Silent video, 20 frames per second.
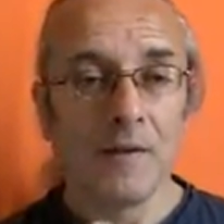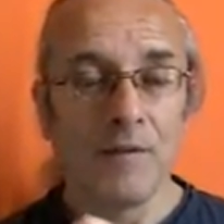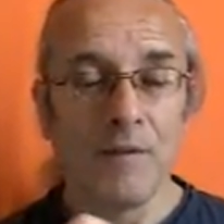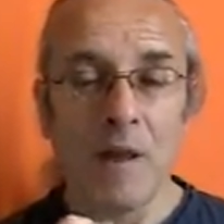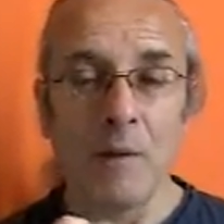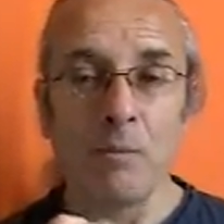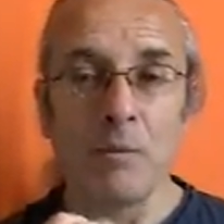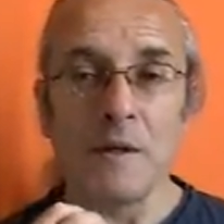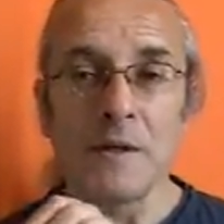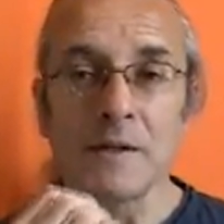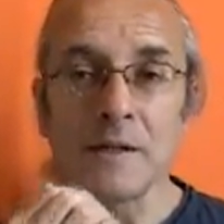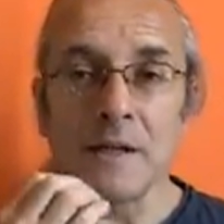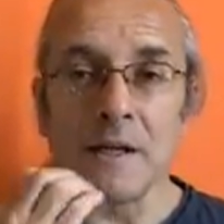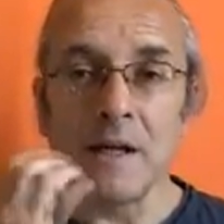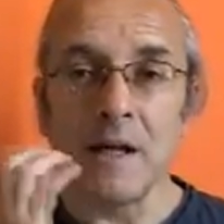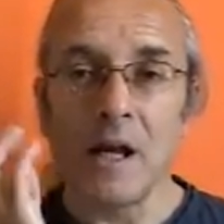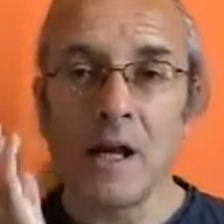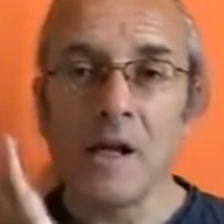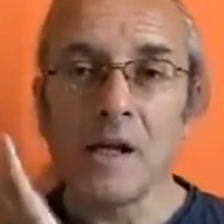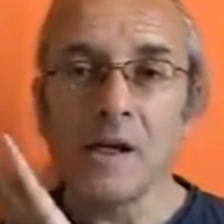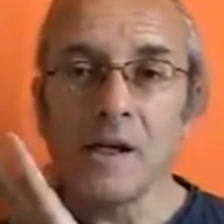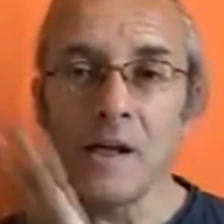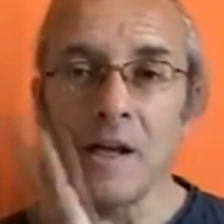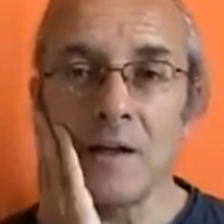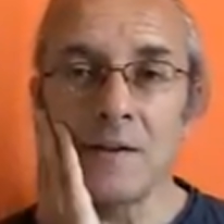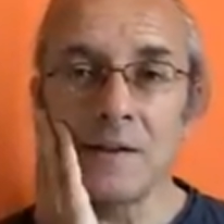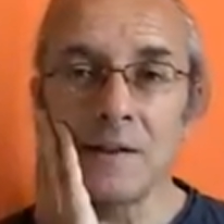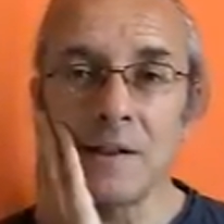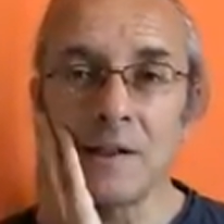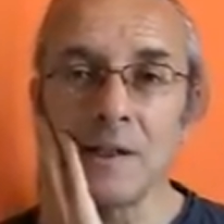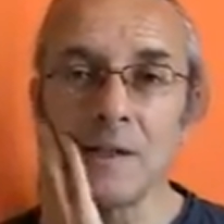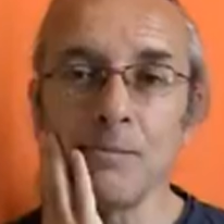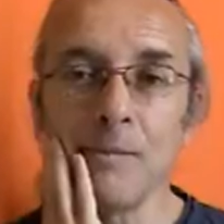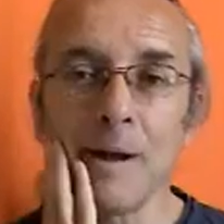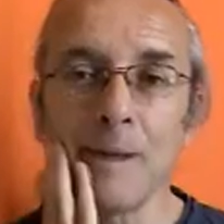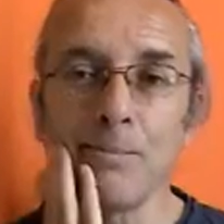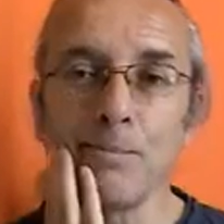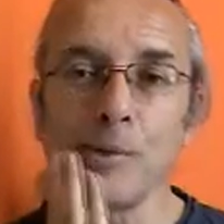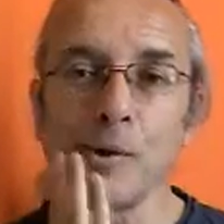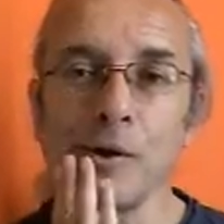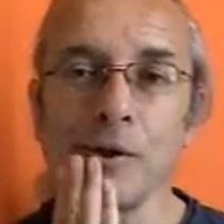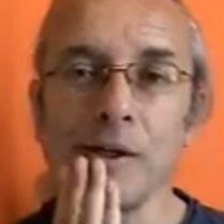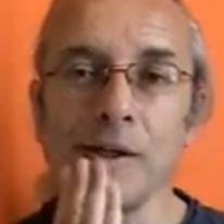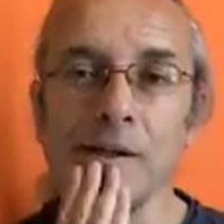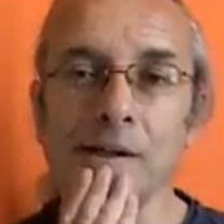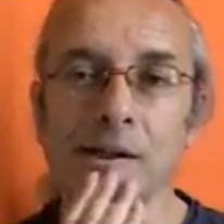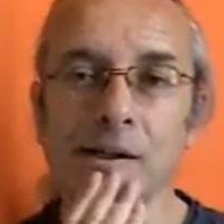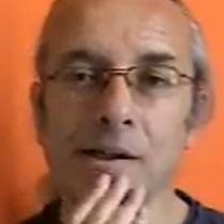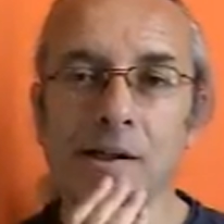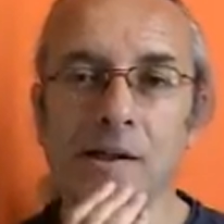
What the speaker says: then we say, yes, this is my body.